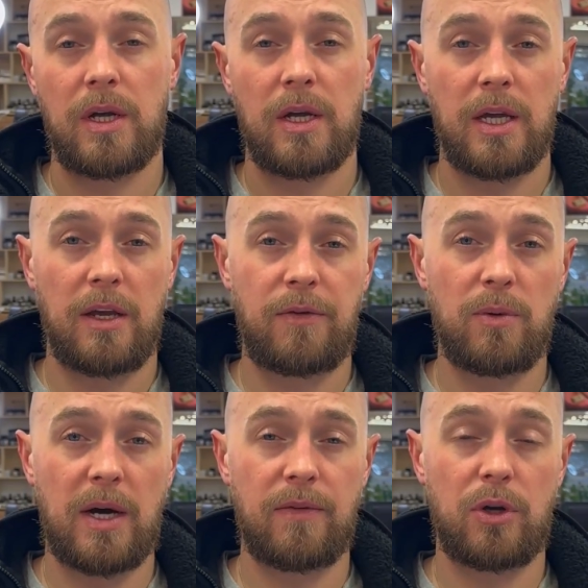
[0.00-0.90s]
If
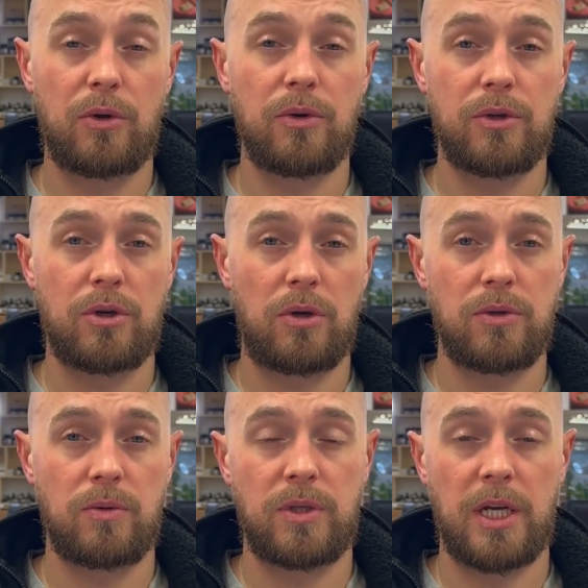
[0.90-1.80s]
you have a good
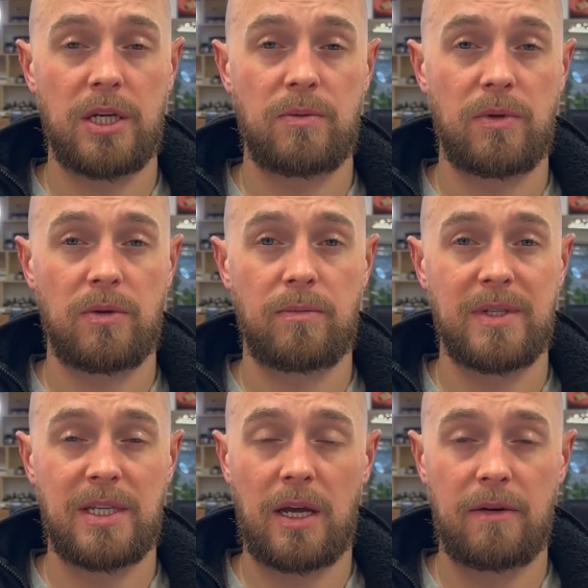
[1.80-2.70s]
consultation with them,
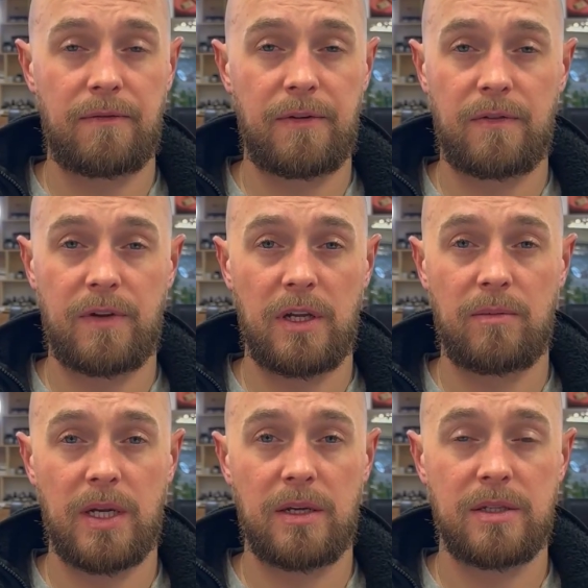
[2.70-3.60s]
10, 15
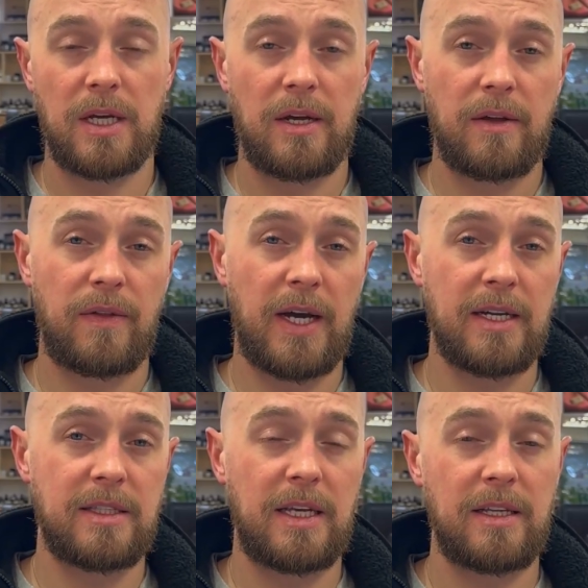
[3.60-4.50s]
minutes,
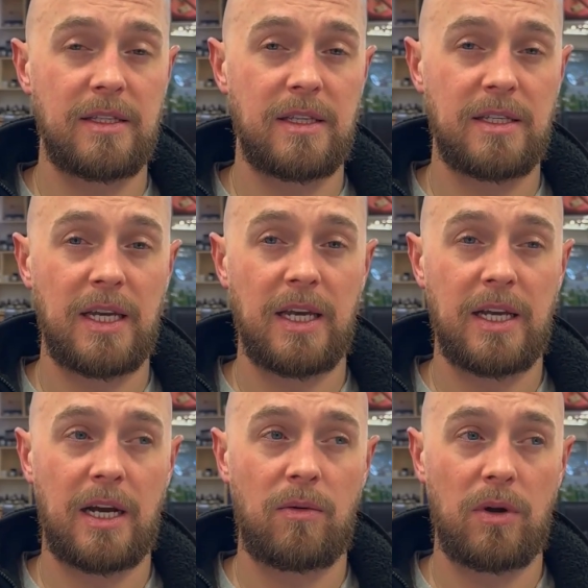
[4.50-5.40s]
that tends to
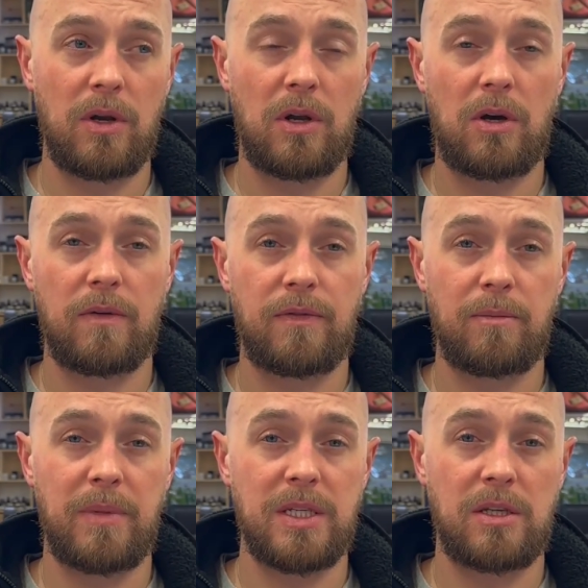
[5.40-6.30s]
take out a lot of the
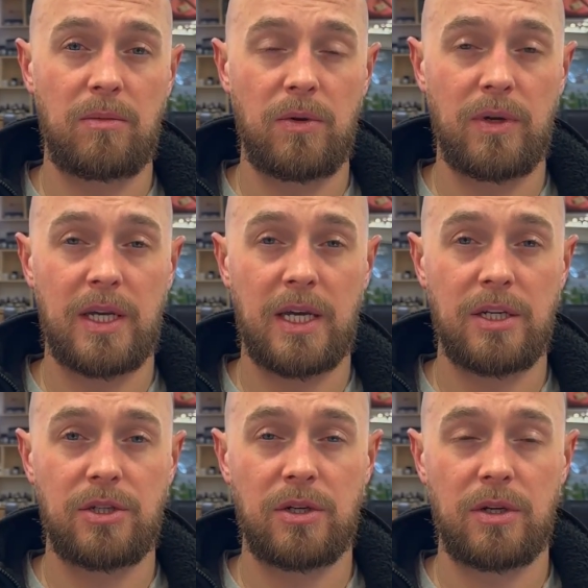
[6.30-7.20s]

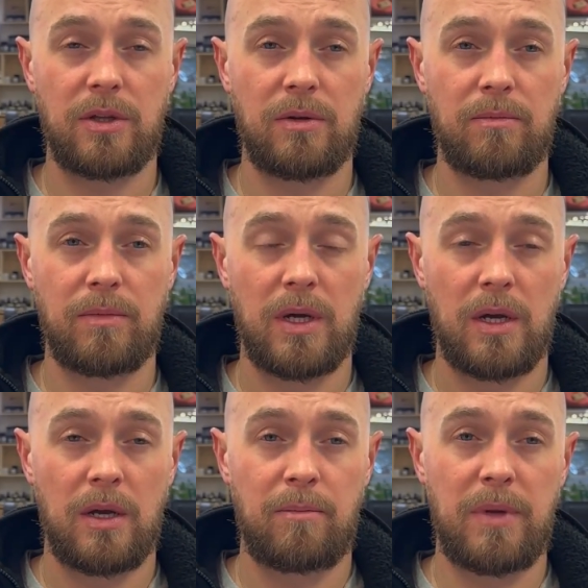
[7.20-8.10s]
miscommunication and the
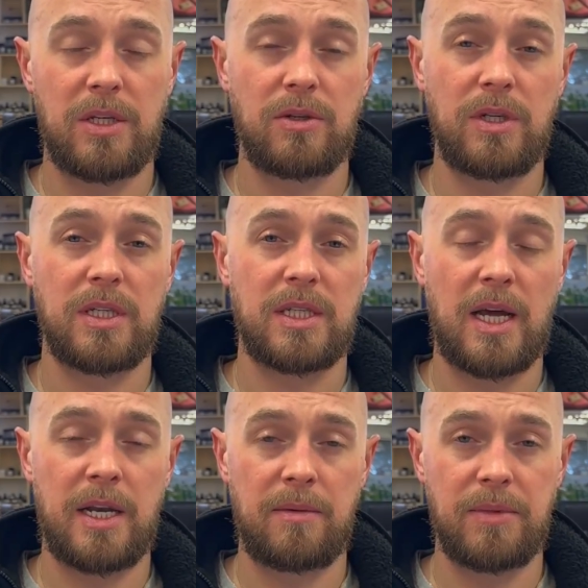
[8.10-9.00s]

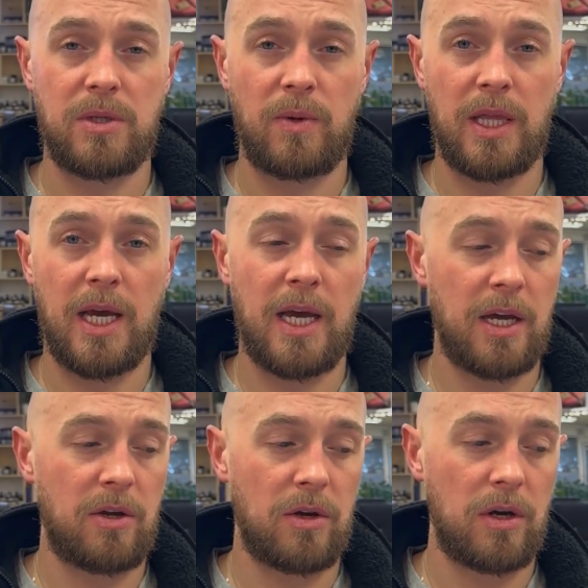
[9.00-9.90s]
misunderstanding between the
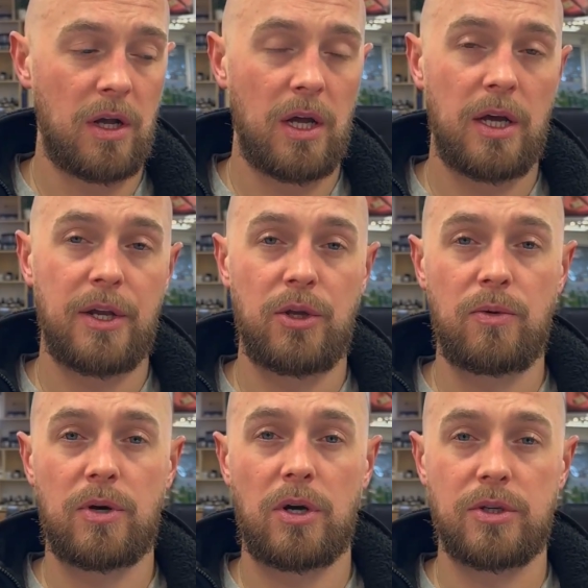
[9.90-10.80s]
haircut, and
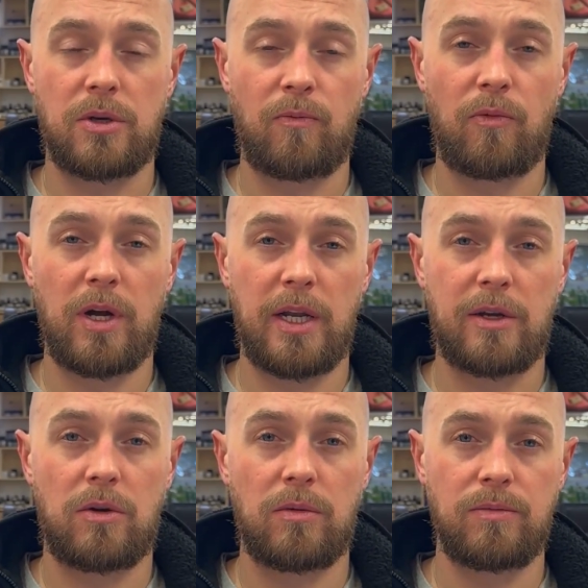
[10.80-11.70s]
you guys can really
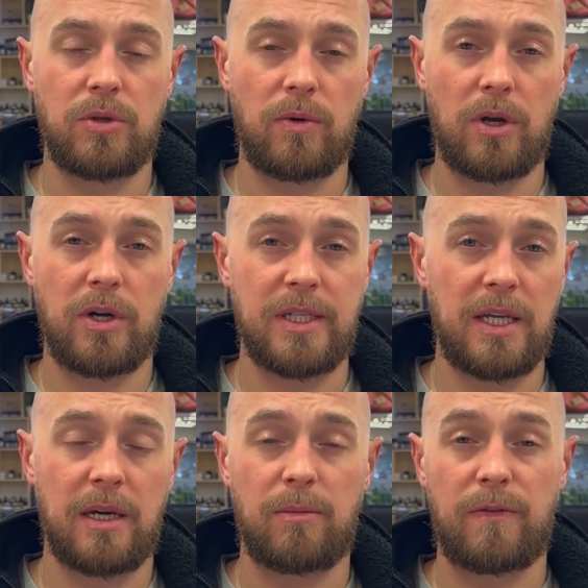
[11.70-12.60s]
come to an
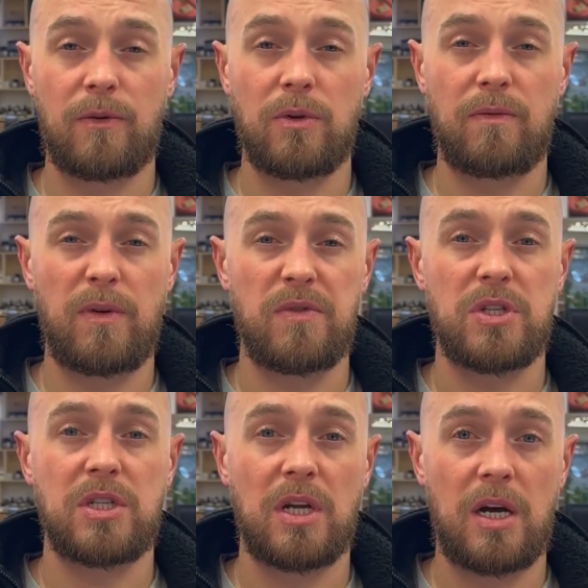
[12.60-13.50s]
idea before you've even
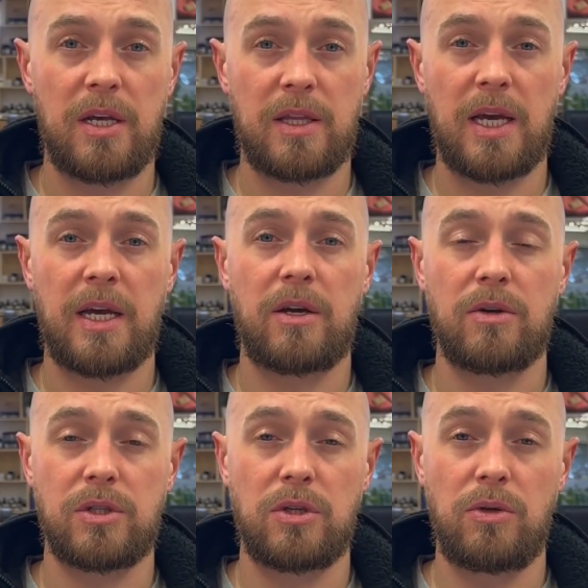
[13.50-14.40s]
started the
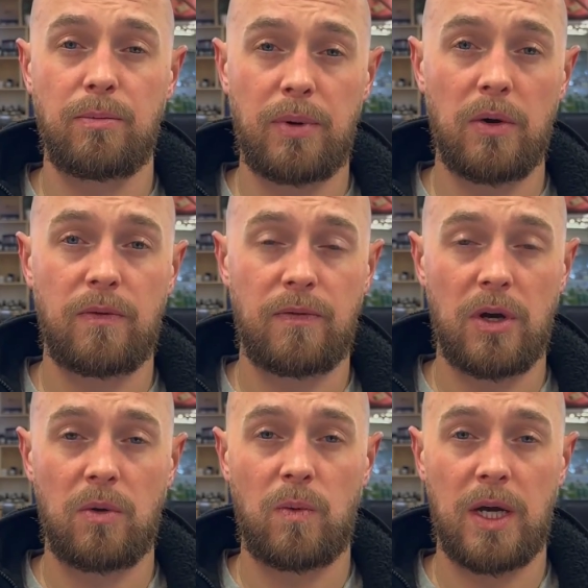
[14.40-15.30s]
haircut, so you both
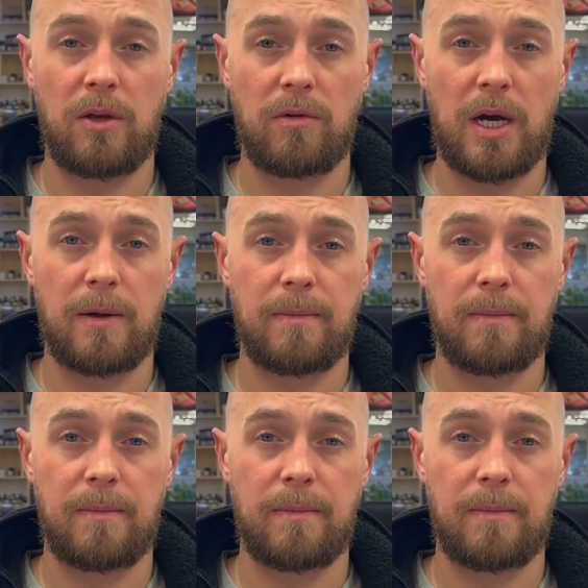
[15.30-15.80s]
know where you're at.